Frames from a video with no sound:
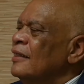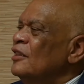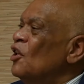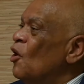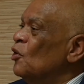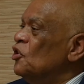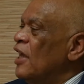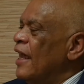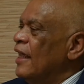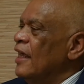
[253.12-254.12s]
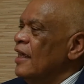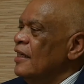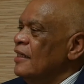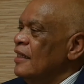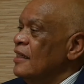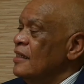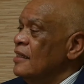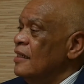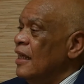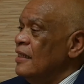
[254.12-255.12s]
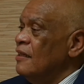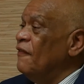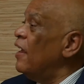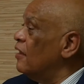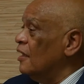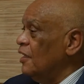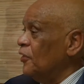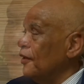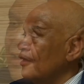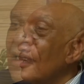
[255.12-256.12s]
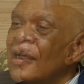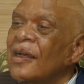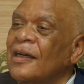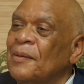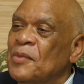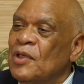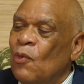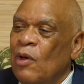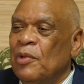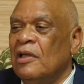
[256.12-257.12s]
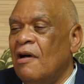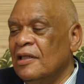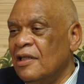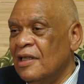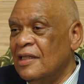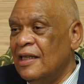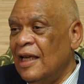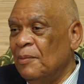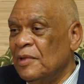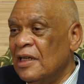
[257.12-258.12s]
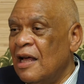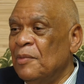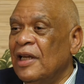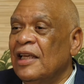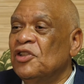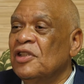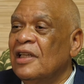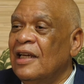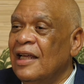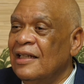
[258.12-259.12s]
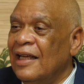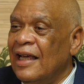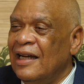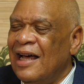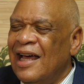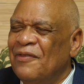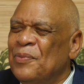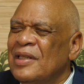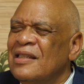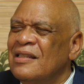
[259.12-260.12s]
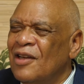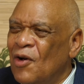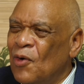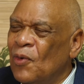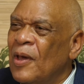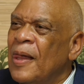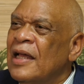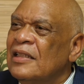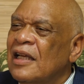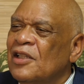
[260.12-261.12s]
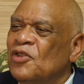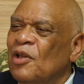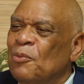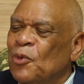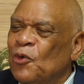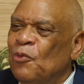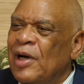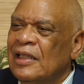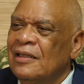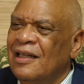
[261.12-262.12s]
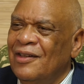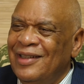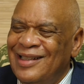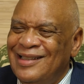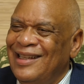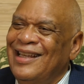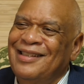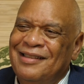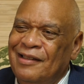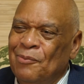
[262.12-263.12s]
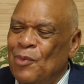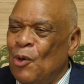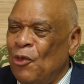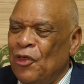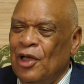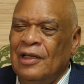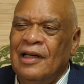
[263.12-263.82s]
know Jack in is as a faith leader. So we belong to the same denomination, and I have been so touched and moved by, you know, he's you know, both,